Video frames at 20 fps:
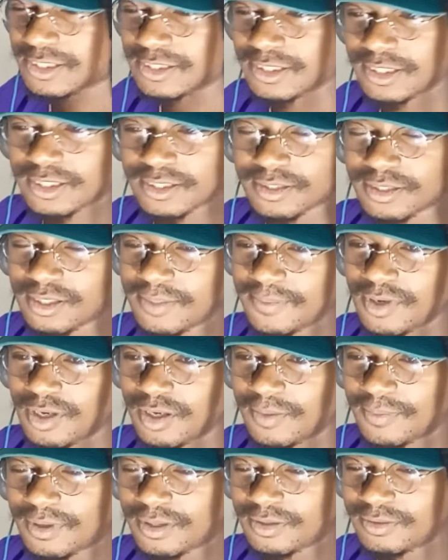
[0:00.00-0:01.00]
at this nigga. Come
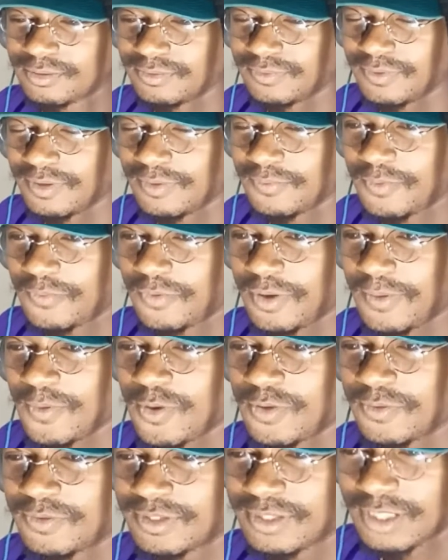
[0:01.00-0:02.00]
on, bro. We
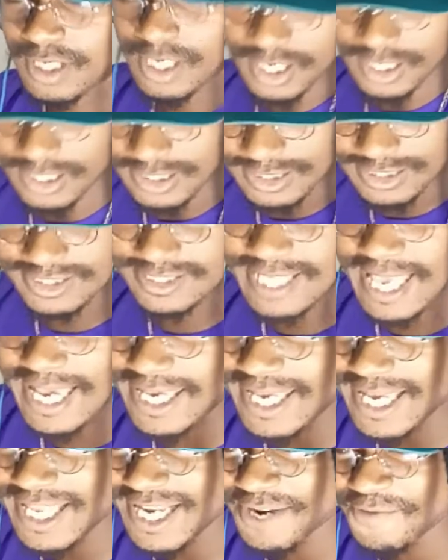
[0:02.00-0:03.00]
want
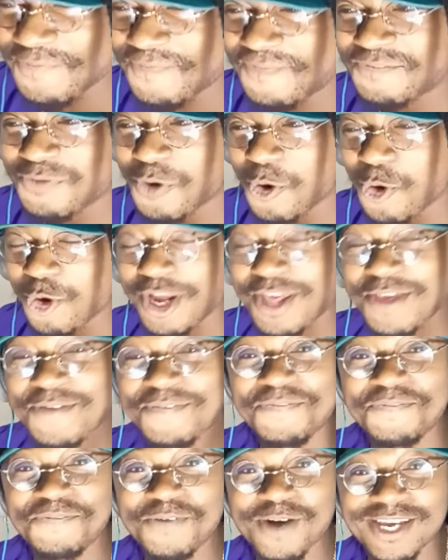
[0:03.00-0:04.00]
2nd and
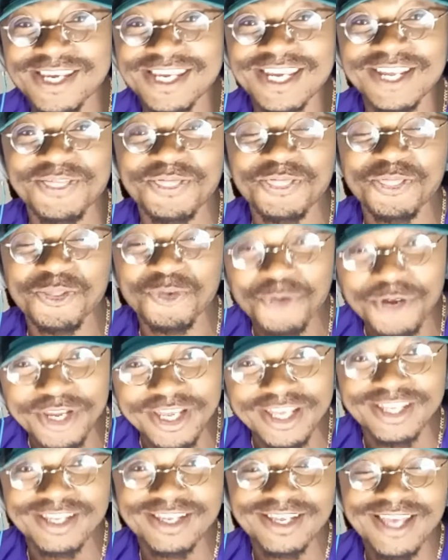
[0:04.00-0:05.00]
40 fucking
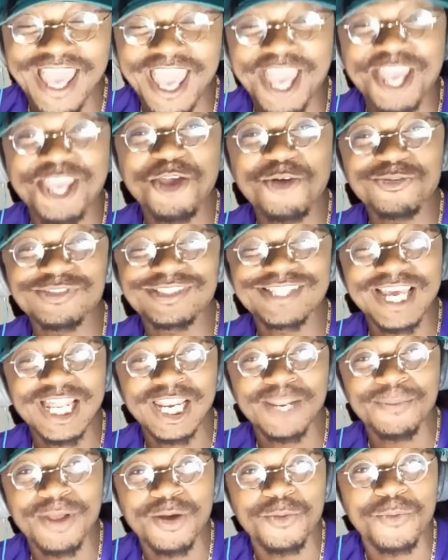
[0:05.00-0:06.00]
3. And you
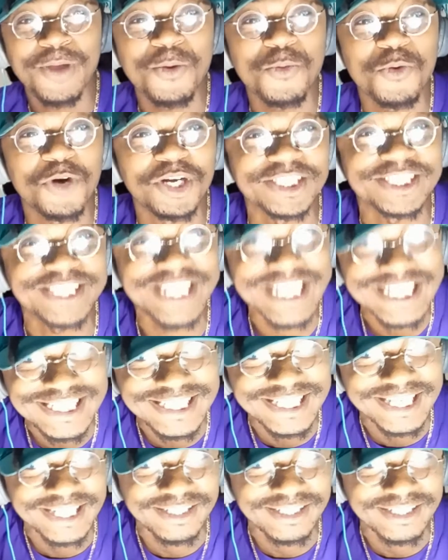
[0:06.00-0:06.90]
telling me we want this